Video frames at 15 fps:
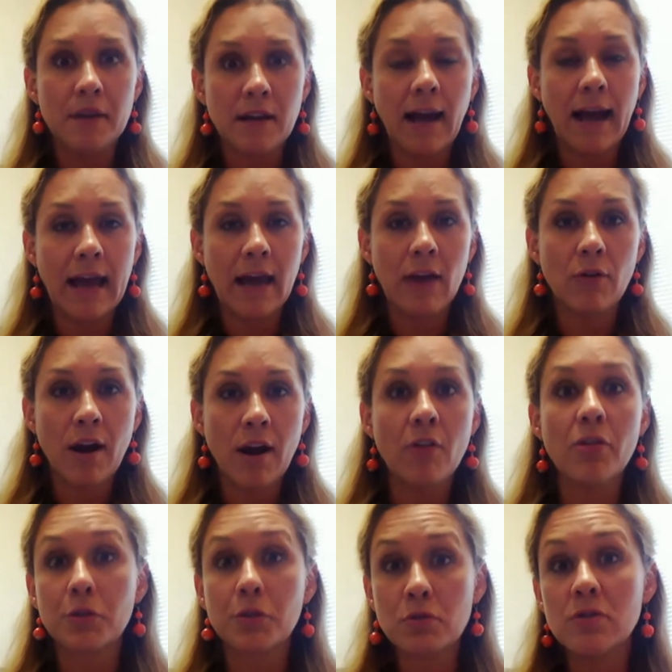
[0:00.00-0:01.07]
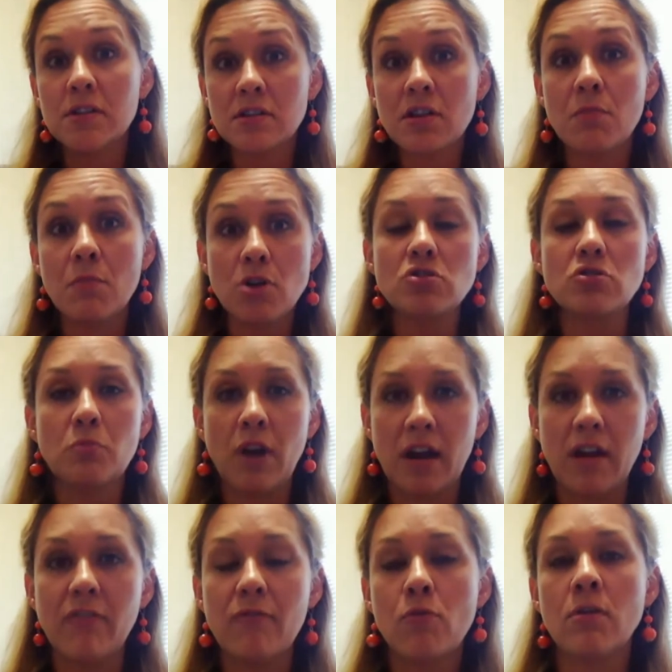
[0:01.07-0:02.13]
going to hang around through this commercial
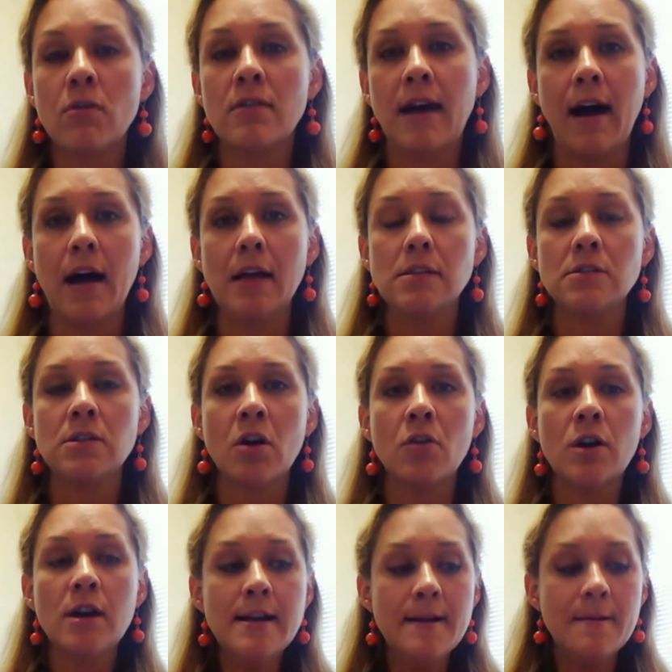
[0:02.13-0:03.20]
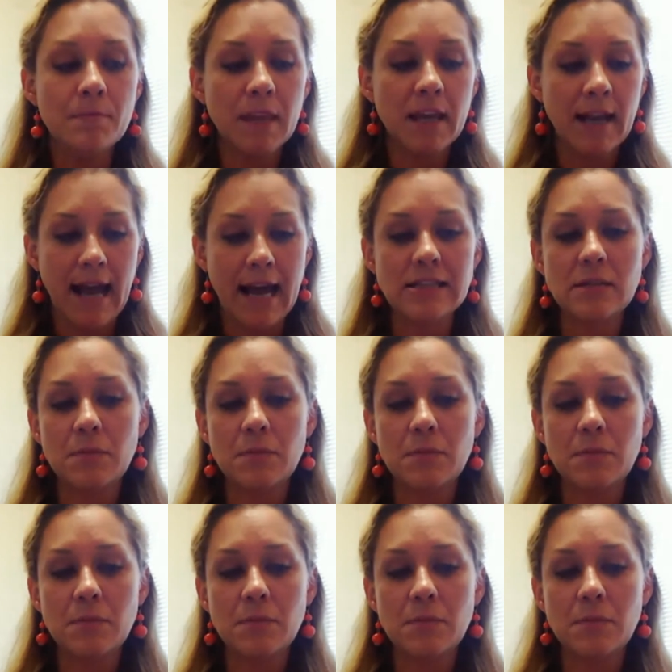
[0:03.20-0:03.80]
break for that so right